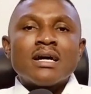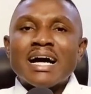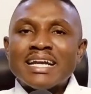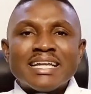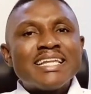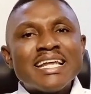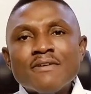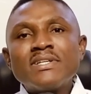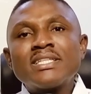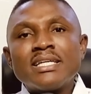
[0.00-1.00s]
and in
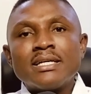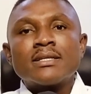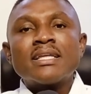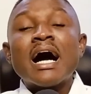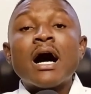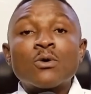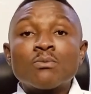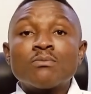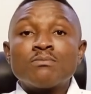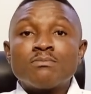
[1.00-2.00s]
everything, they
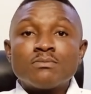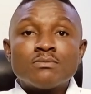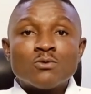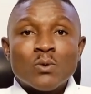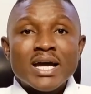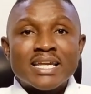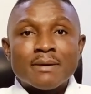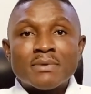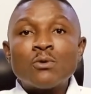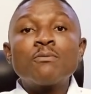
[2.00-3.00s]
outweigh them,
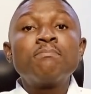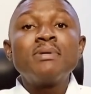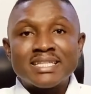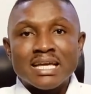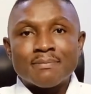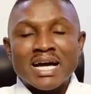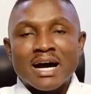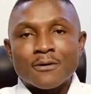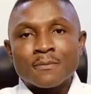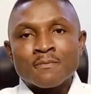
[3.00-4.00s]
they would beat them
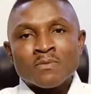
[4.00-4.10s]
down.